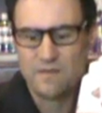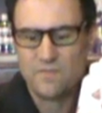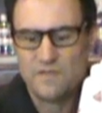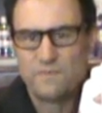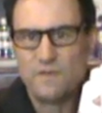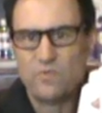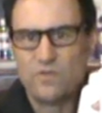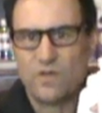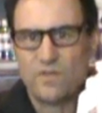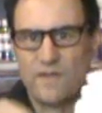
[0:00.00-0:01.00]
most people
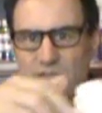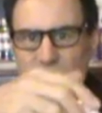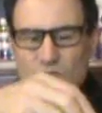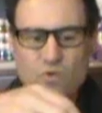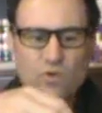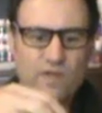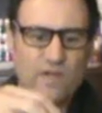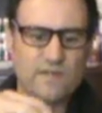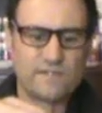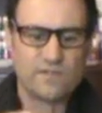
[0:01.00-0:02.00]
know they can
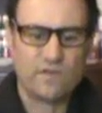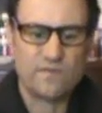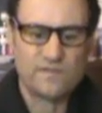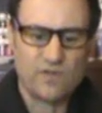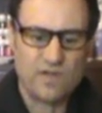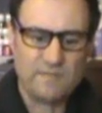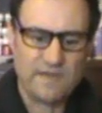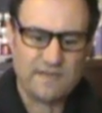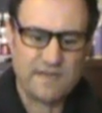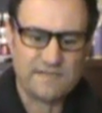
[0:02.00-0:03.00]
order sulfazyme
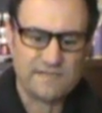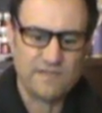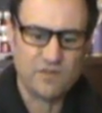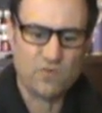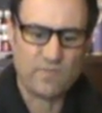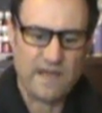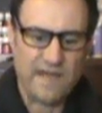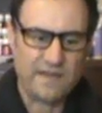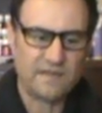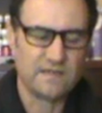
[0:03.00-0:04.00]
in a single
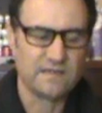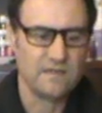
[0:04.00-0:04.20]
pack,